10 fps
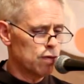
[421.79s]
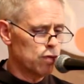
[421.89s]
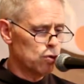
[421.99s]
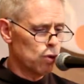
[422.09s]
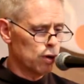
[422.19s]
of
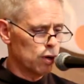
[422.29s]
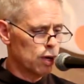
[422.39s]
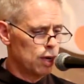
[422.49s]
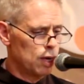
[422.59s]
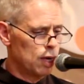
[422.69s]
the order
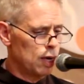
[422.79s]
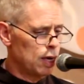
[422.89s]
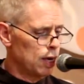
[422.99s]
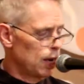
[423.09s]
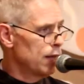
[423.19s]

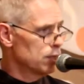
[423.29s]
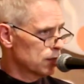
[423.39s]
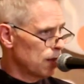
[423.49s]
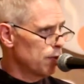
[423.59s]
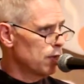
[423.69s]
led
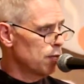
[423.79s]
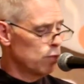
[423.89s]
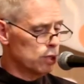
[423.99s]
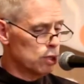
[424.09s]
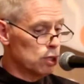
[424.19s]
some of them
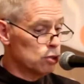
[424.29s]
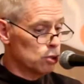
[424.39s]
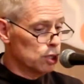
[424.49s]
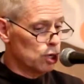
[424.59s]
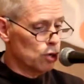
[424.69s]

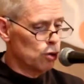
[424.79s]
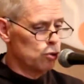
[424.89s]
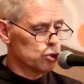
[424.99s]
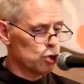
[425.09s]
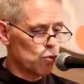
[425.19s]
to the
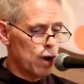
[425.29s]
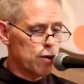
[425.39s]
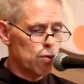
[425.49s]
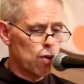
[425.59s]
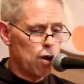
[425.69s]
conclusion,
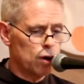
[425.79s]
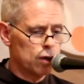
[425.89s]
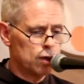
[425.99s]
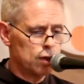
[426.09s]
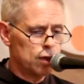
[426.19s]
right or
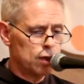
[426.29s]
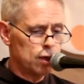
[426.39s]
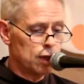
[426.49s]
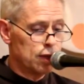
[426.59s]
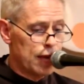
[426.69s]
wrong,
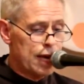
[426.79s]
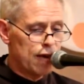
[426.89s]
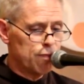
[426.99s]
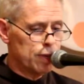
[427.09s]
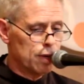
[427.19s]
that they
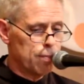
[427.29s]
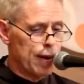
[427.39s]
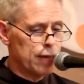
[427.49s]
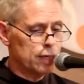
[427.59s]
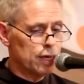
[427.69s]
have been
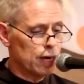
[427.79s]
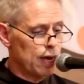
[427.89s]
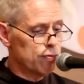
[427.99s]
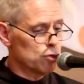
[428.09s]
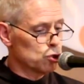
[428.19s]
abandoned and
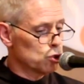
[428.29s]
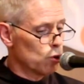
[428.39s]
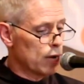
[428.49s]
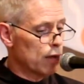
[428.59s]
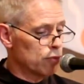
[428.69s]
left to
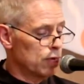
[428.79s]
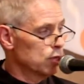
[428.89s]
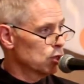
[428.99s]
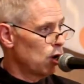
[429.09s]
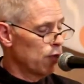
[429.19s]
sort out
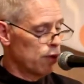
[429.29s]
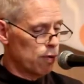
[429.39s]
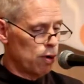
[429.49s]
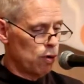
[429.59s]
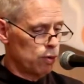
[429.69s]
things on
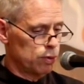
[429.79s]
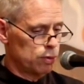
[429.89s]
their own.